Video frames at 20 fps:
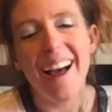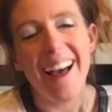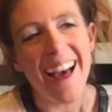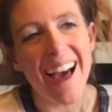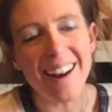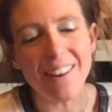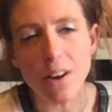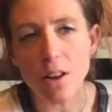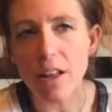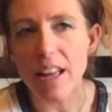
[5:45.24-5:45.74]

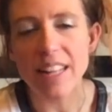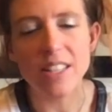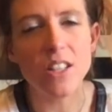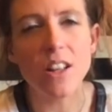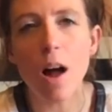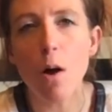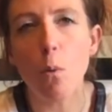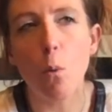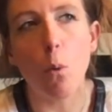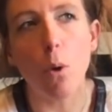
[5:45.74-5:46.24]
I don't know, it's
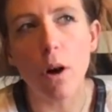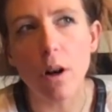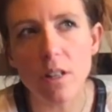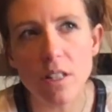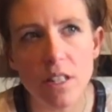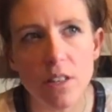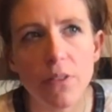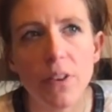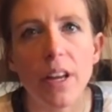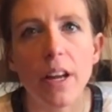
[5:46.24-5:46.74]
not
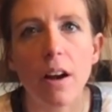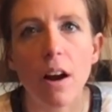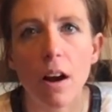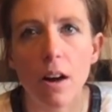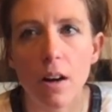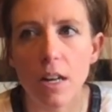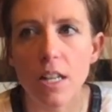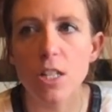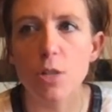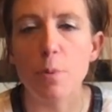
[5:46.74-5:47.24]
words of
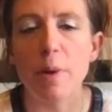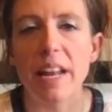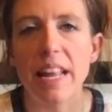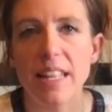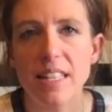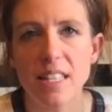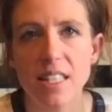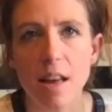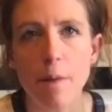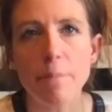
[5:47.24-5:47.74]
encouragement,
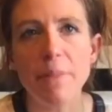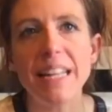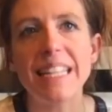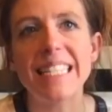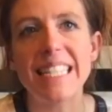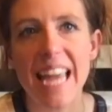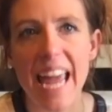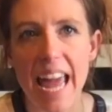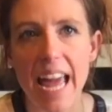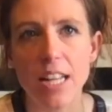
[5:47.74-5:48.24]
it's something
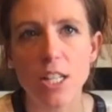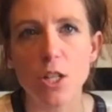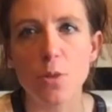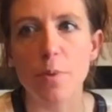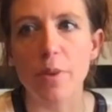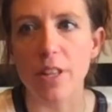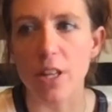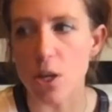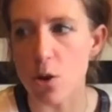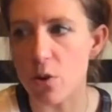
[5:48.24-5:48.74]

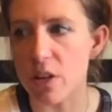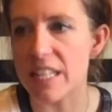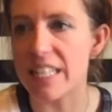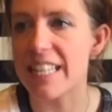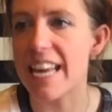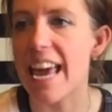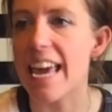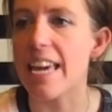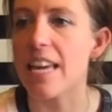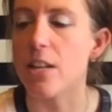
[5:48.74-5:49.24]
tangible that you can
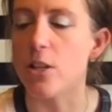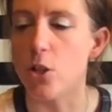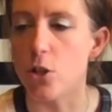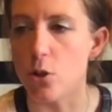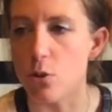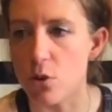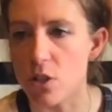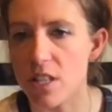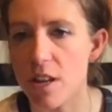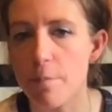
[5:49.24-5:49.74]
take and
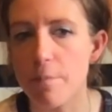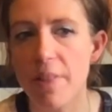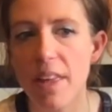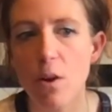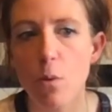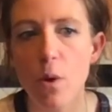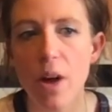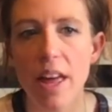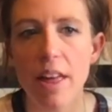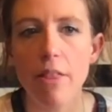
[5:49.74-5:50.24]
do something
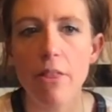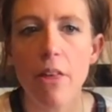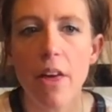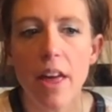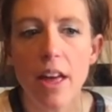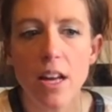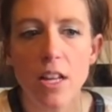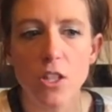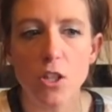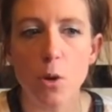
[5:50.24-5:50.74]
with.
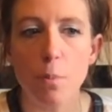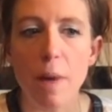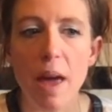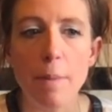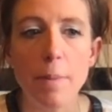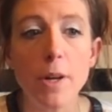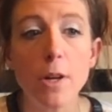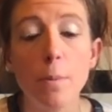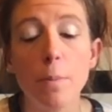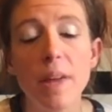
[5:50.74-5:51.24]
So
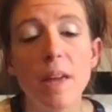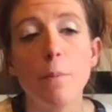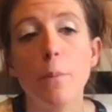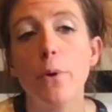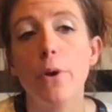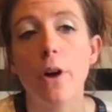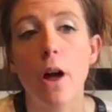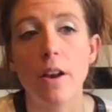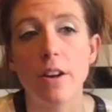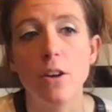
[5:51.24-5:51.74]
maybe you're being
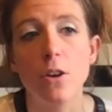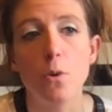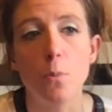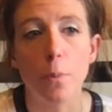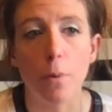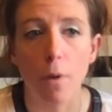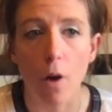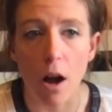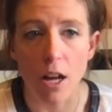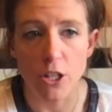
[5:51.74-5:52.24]
put on a new
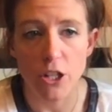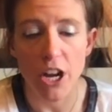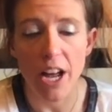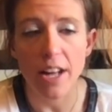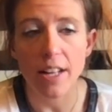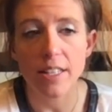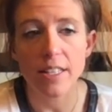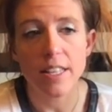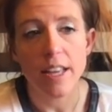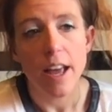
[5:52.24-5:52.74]

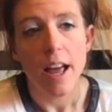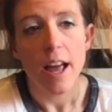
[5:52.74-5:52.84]
project.